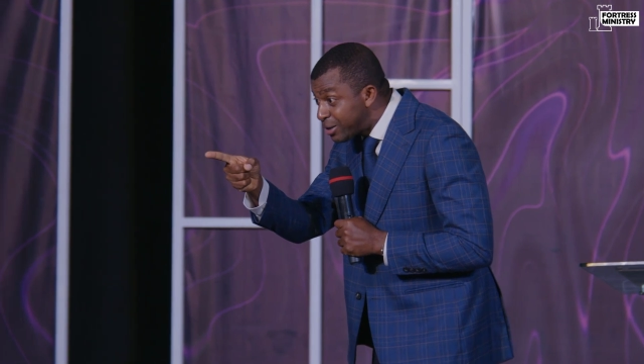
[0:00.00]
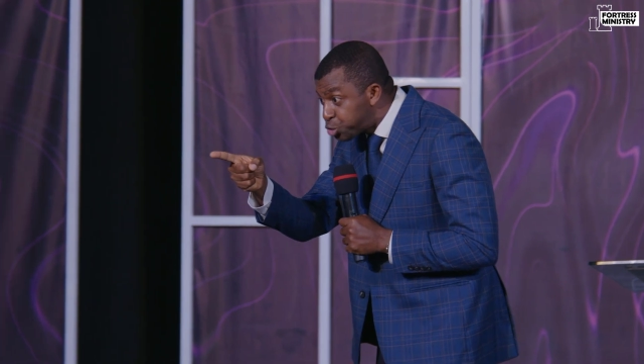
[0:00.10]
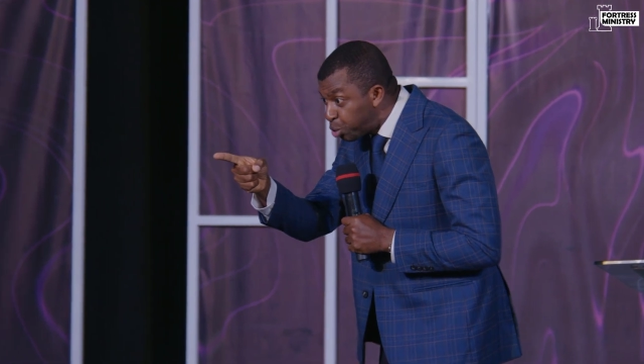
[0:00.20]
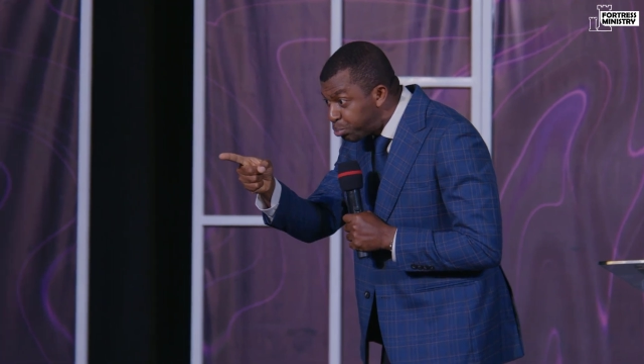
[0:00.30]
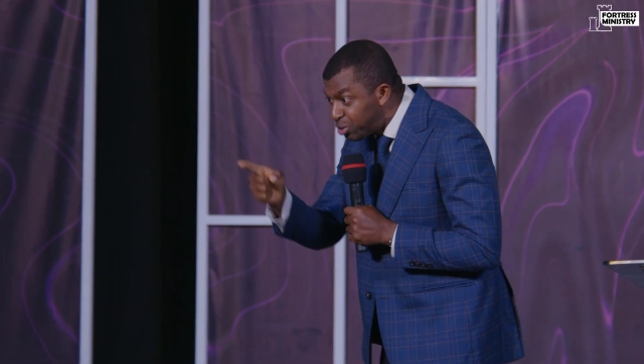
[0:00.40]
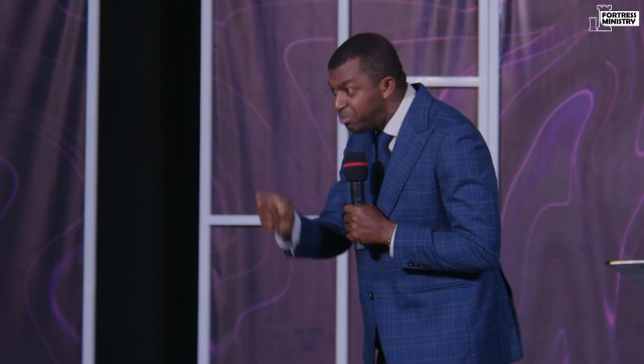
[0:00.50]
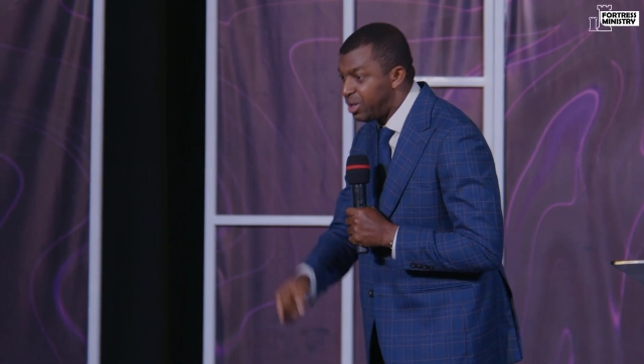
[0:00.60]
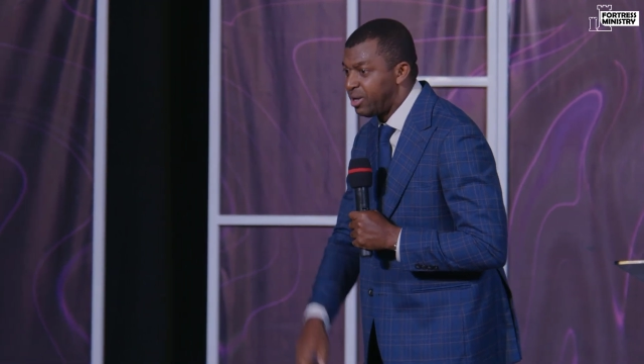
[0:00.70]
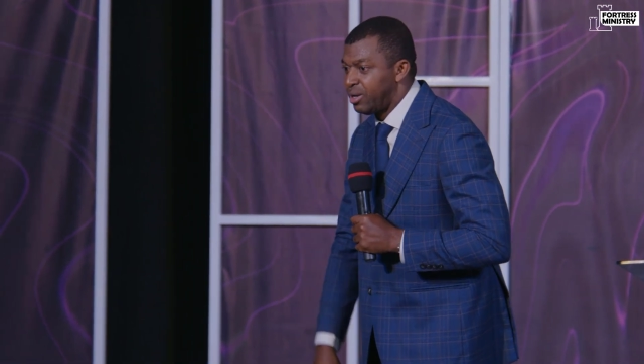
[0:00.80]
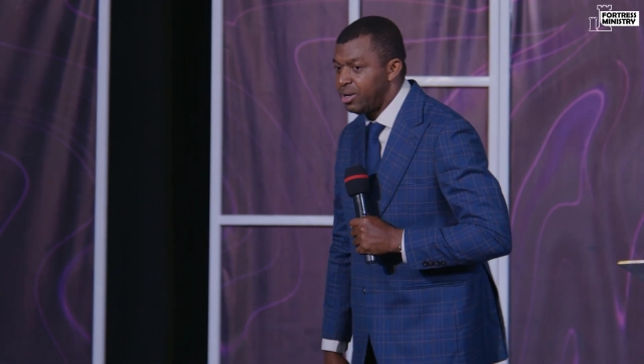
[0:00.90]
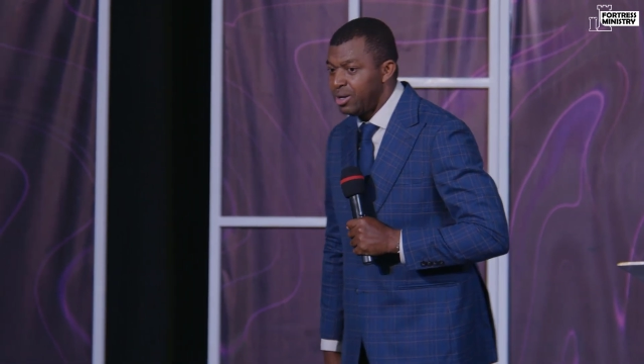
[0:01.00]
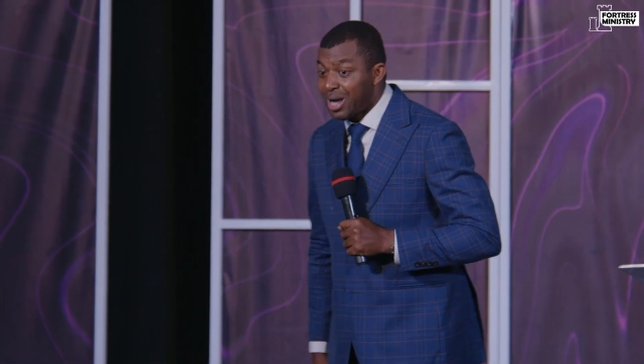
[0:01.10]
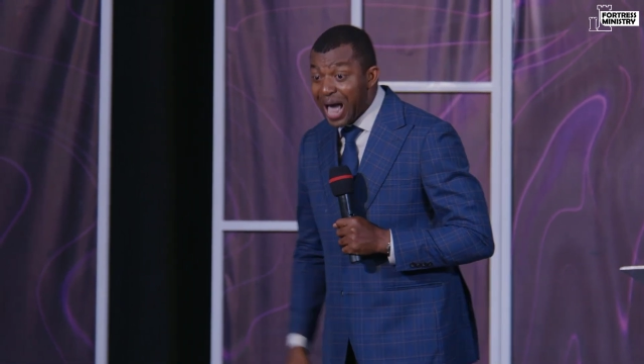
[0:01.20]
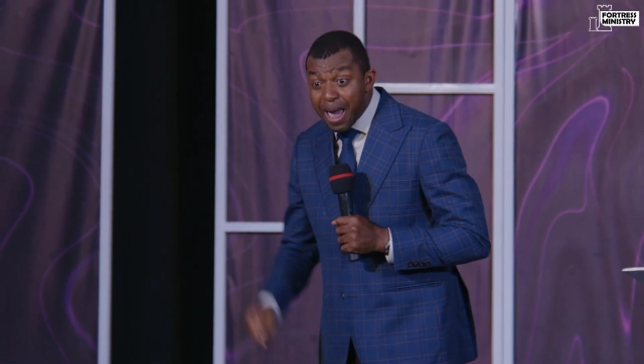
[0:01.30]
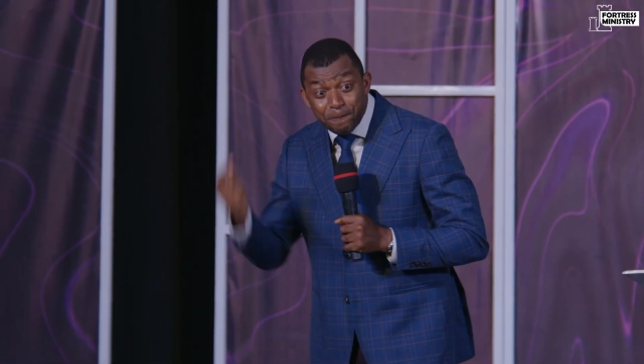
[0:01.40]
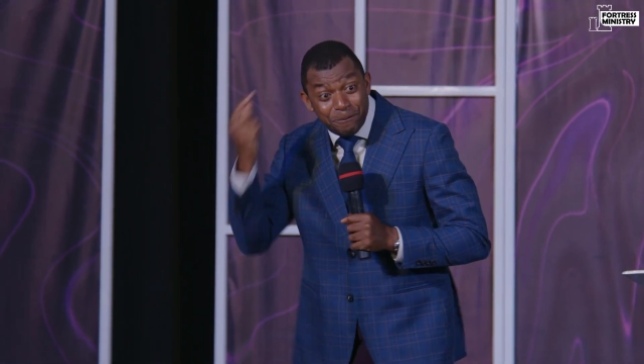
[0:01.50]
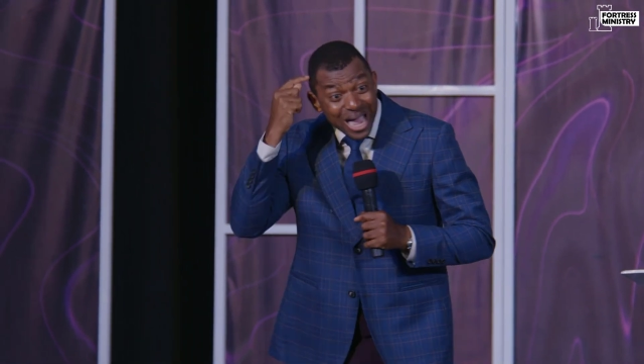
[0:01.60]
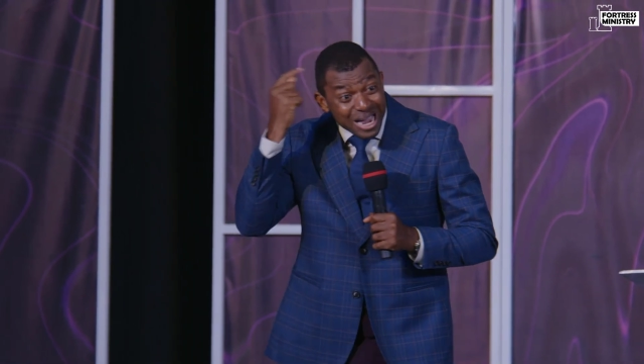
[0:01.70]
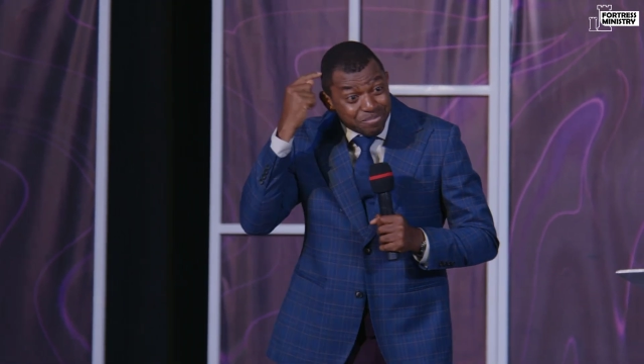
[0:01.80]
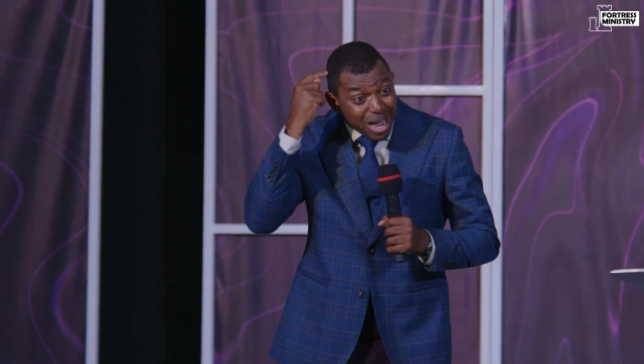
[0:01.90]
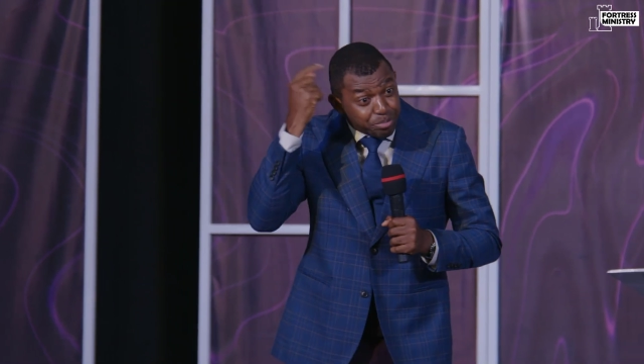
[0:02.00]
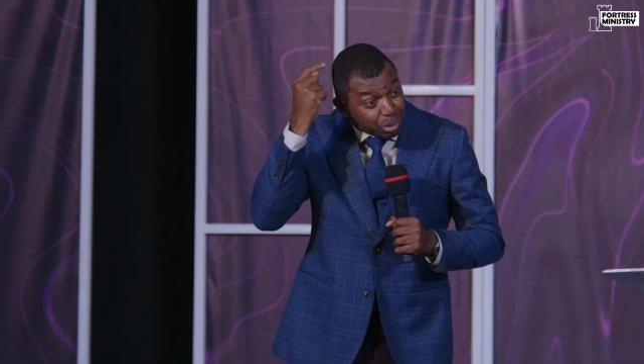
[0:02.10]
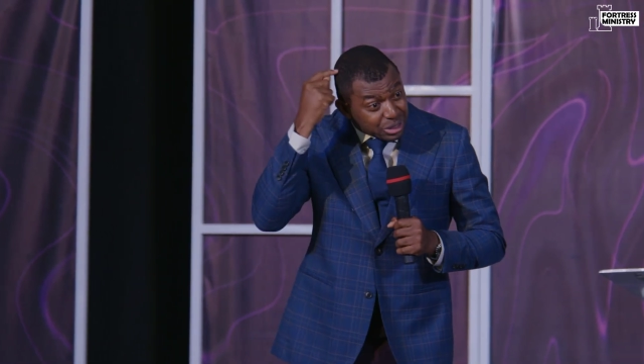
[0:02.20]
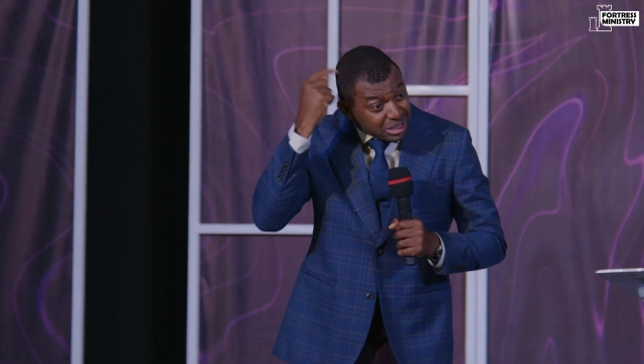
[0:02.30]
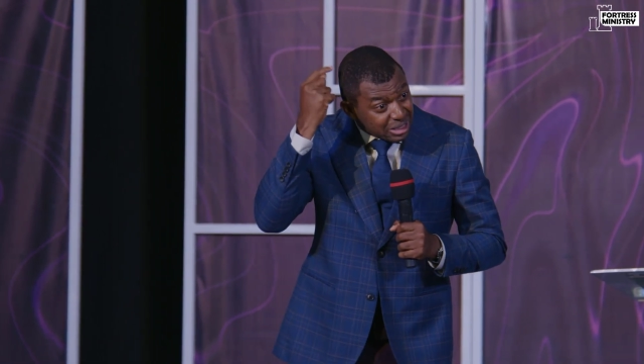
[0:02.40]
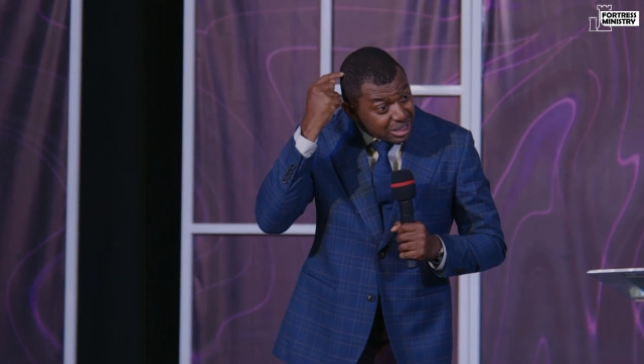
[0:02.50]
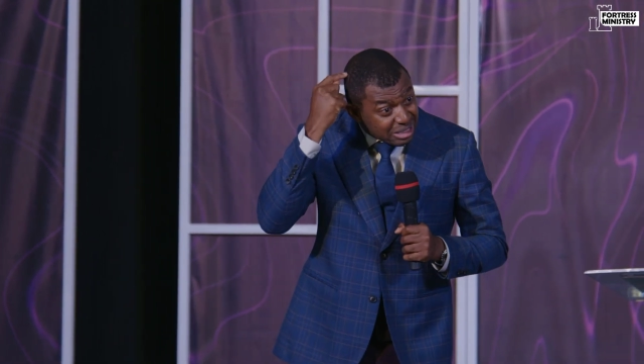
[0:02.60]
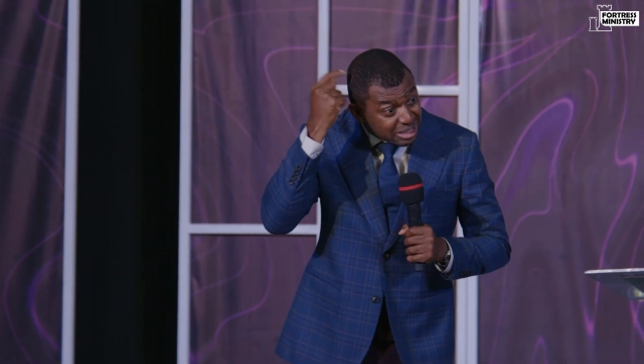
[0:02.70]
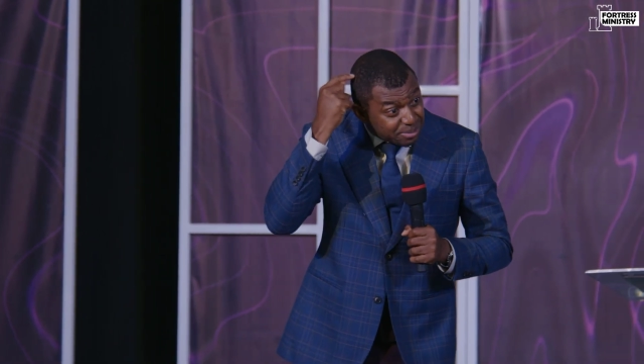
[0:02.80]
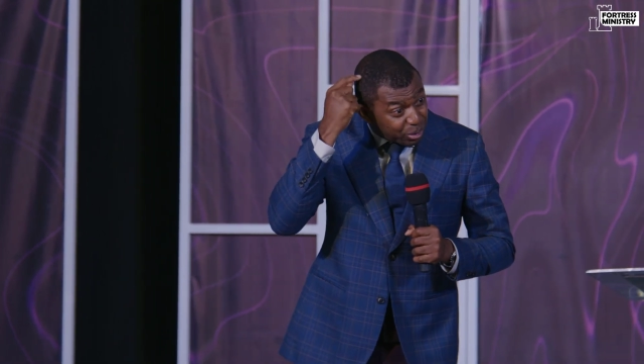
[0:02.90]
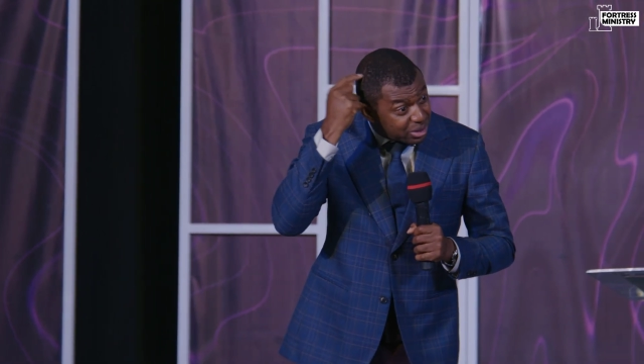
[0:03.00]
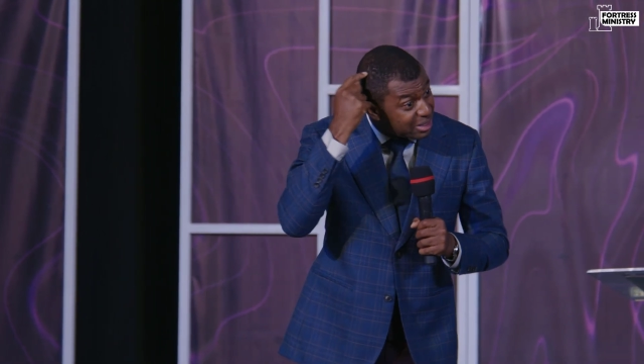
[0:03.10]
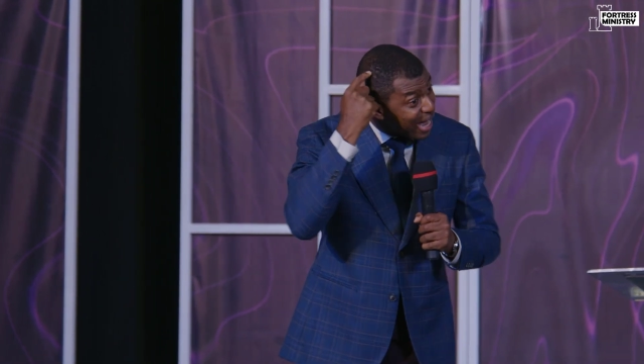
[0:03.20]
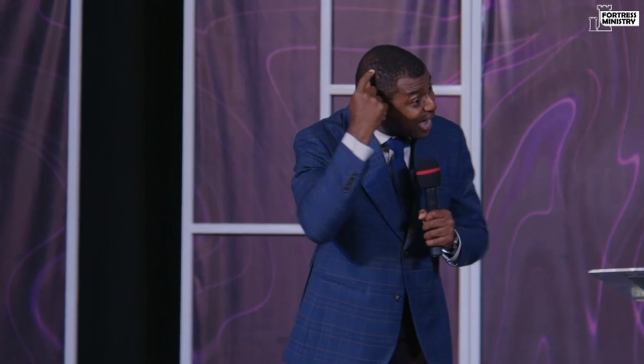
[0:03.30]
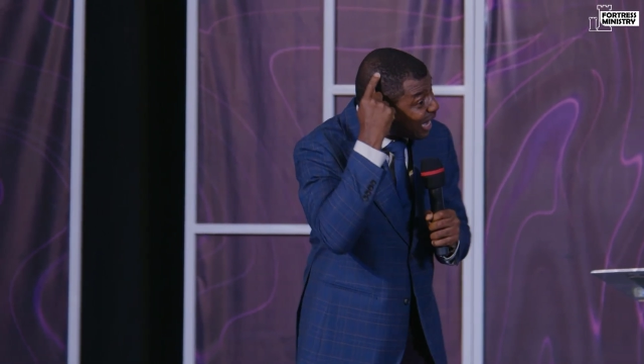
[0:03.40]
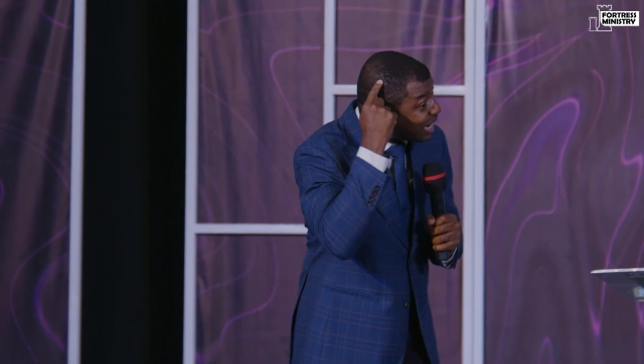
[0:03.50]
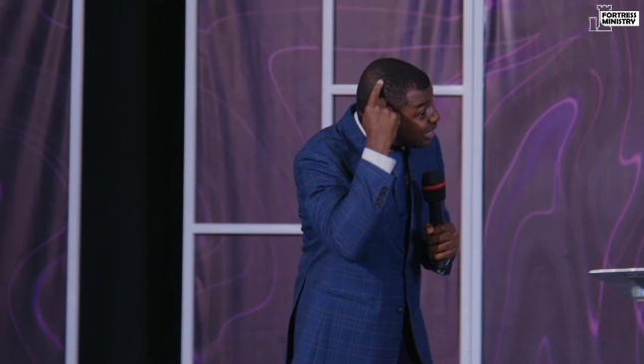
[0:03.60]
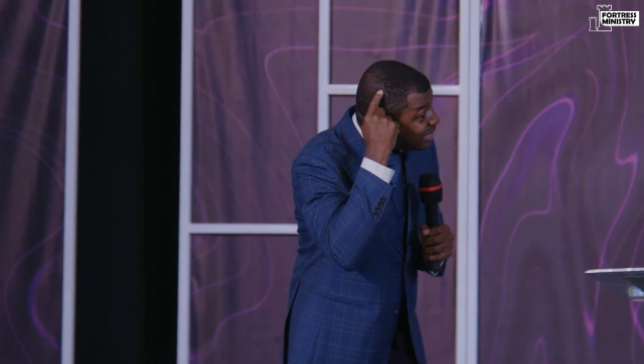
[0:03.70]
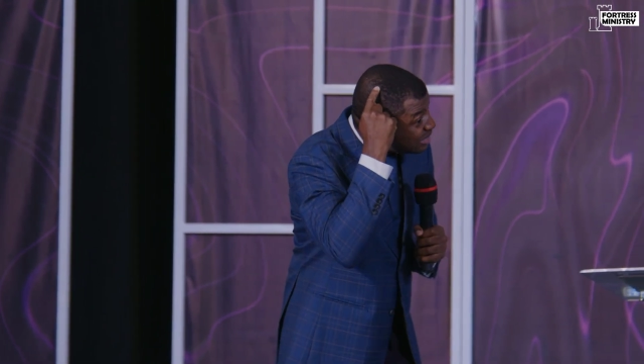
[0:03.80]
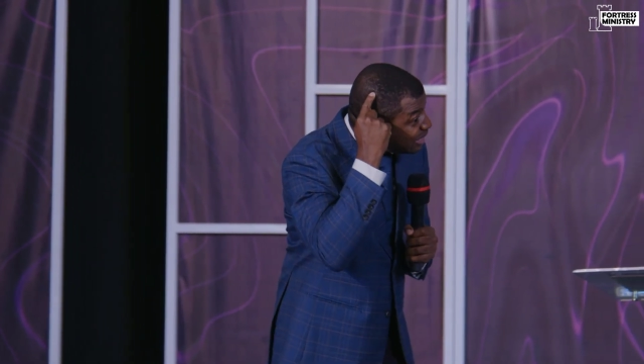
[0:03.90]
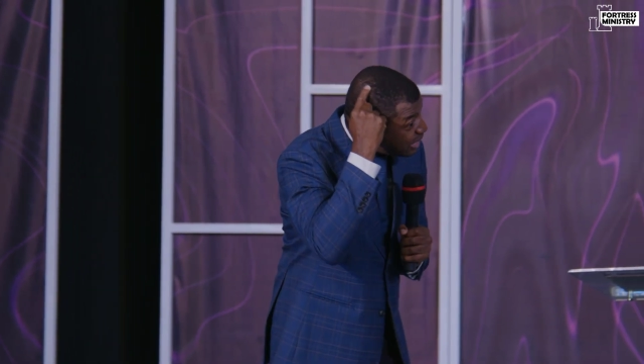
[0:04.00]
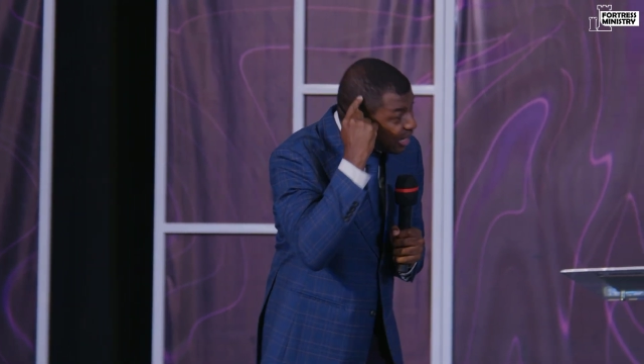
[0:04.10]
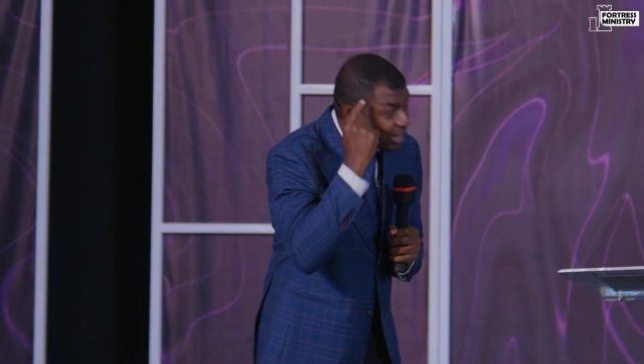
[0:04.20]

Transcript: trouble me. I bear in my body, in this body, I carry it here.